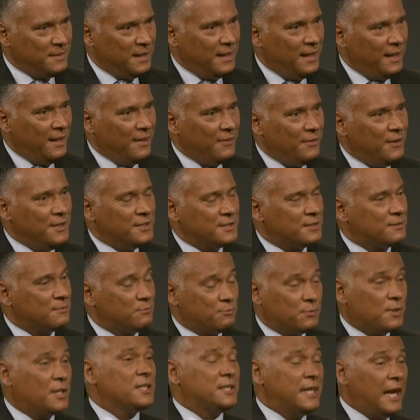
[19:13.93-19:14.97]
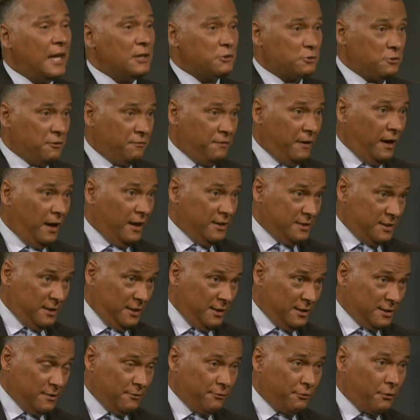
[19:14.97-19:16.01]
Mm. This catastrophising
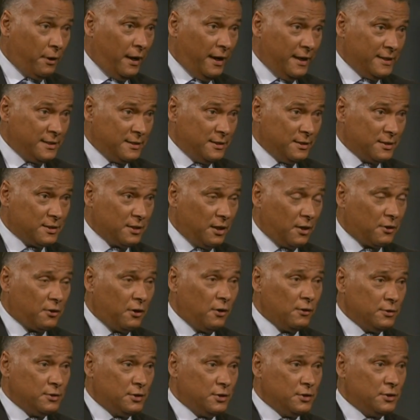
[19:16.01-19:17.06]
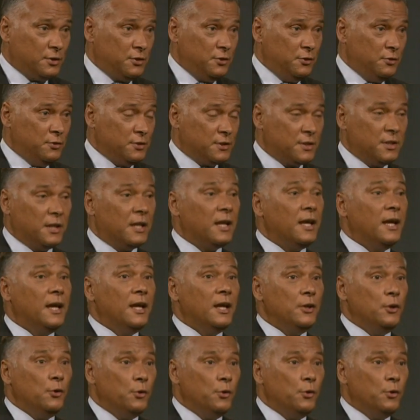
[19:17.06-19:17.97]
is the phrase that yes. psychologists use, that yes.